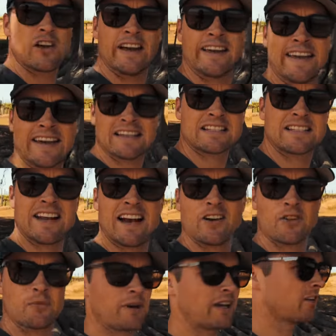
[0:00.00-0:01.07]
so I guess
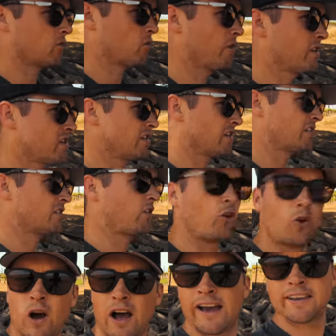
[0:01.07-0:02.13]
now the biggest question is,
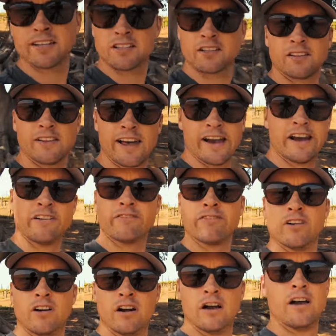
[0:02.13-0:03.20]
do I still have